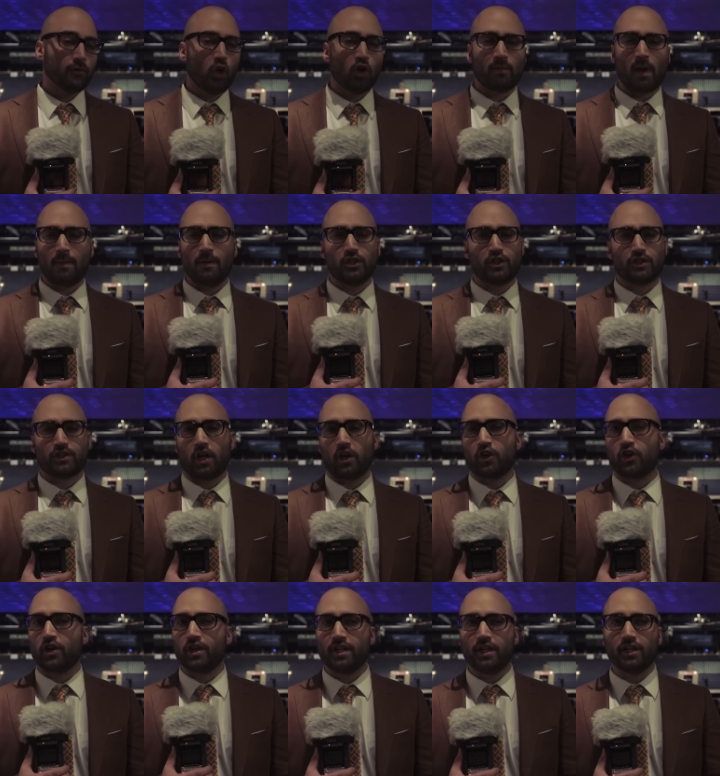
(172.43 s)
or maybe just
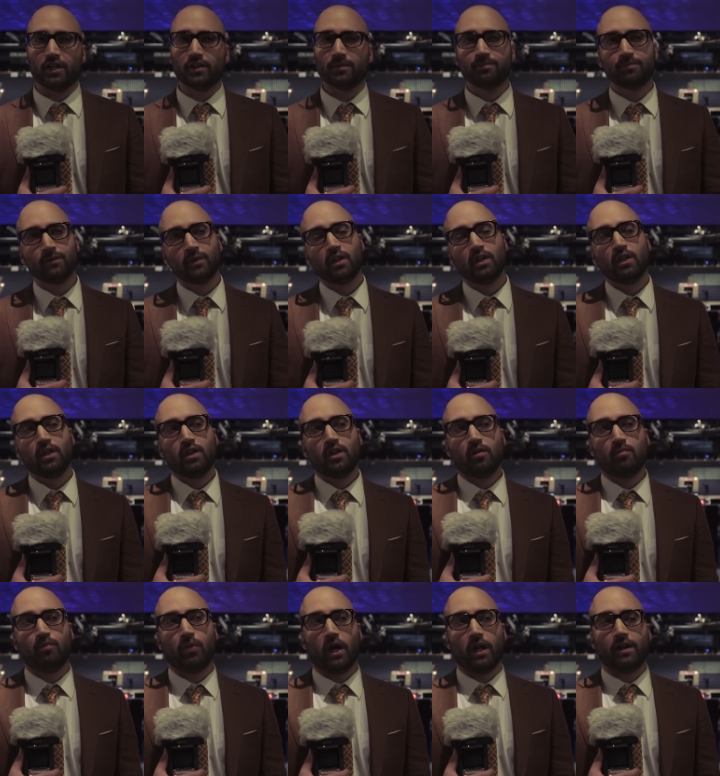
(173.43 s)
under a year.
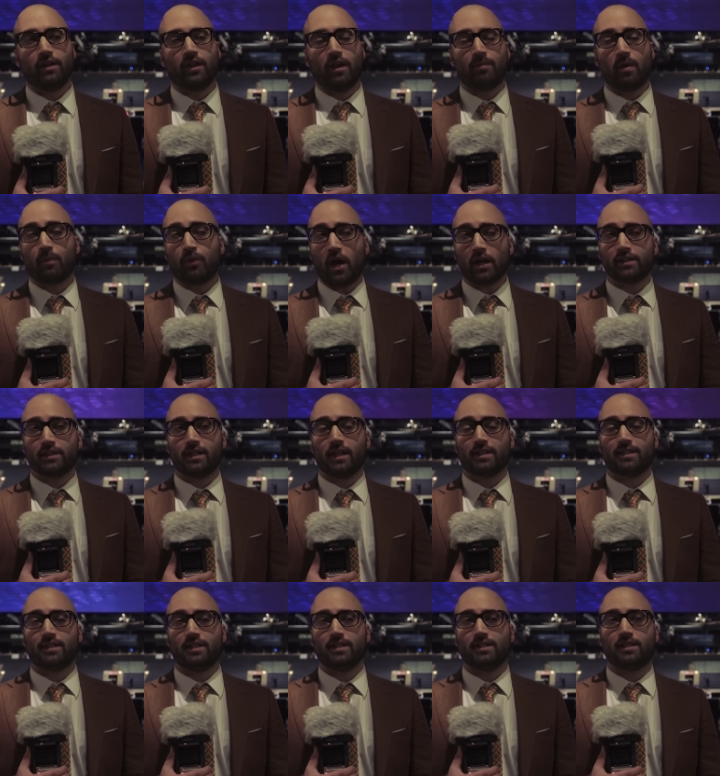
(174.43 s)
But they've been practicing
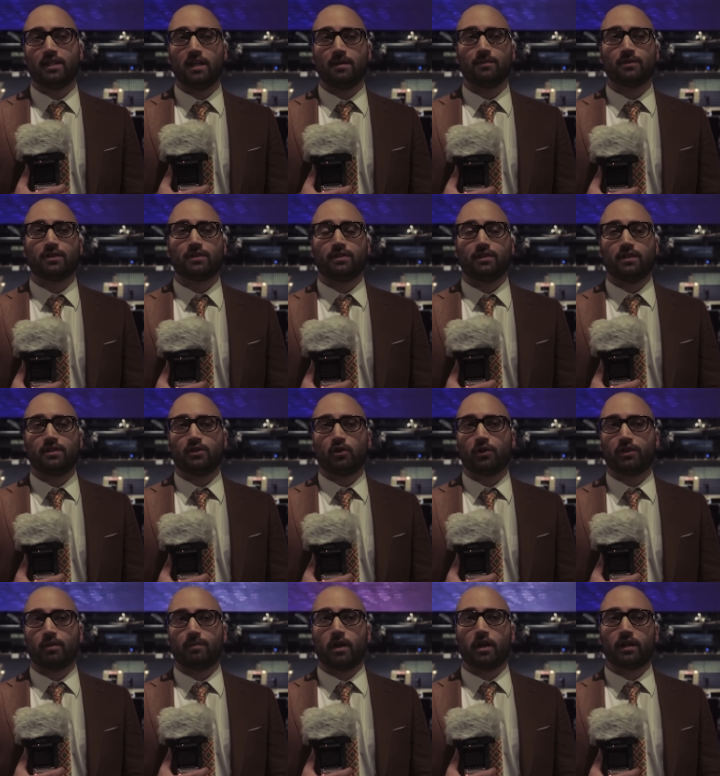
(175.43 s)
against these teams, these
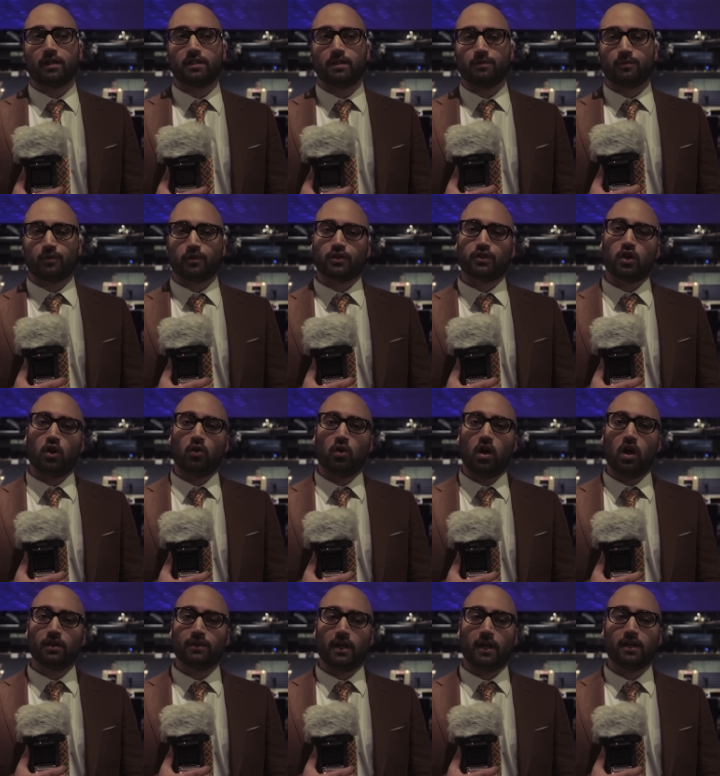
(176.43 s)
North American teams, for so
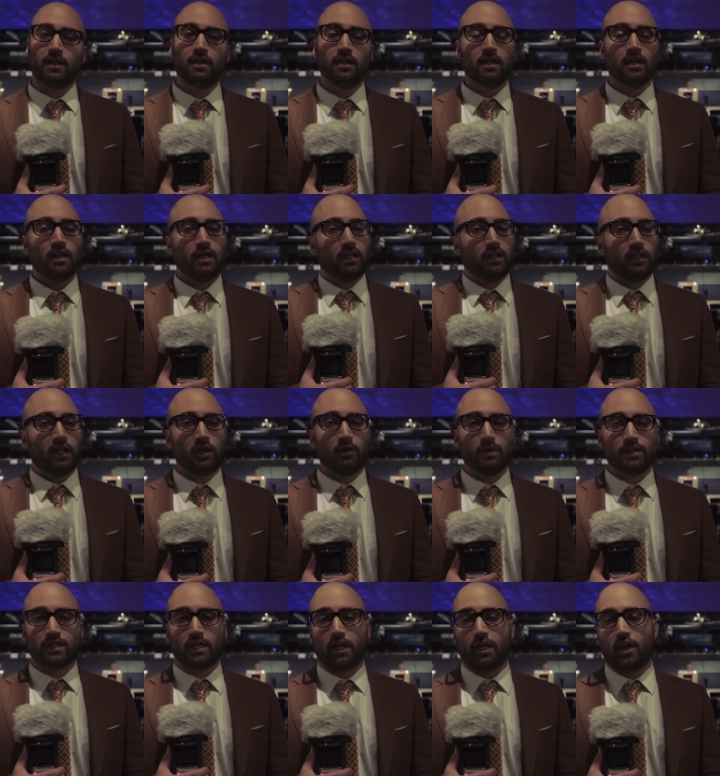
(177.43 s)
long that
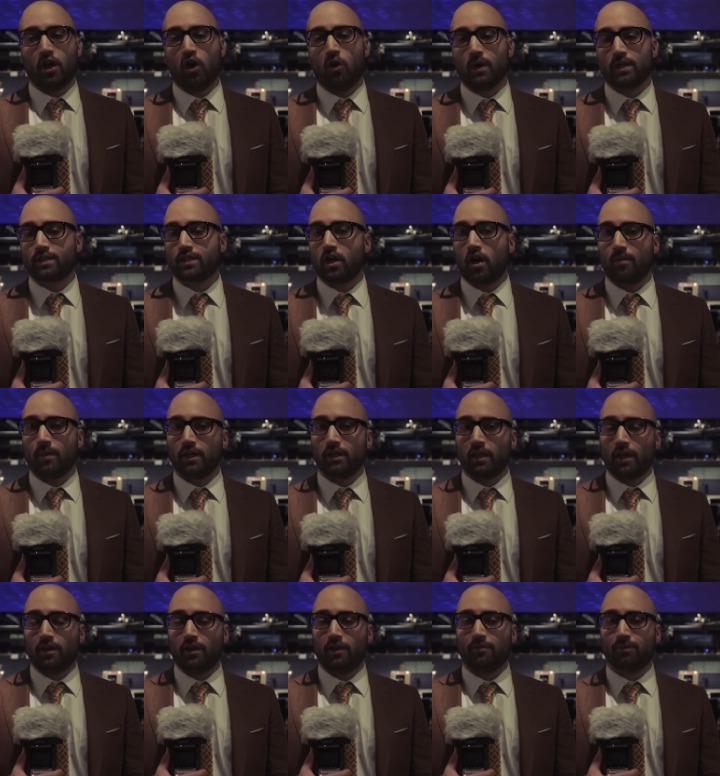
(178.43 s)
Liquid's going to know what's coming.
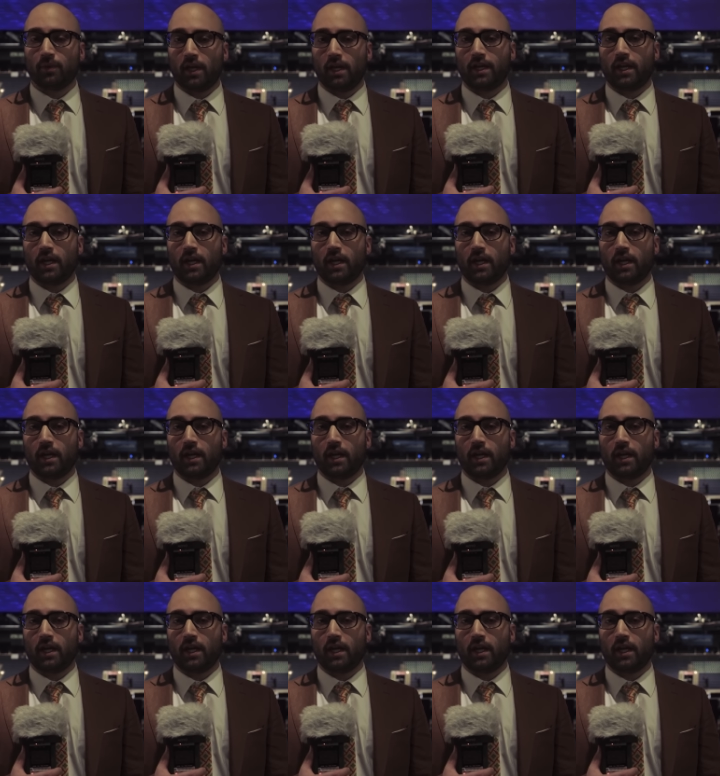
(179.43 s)
They've played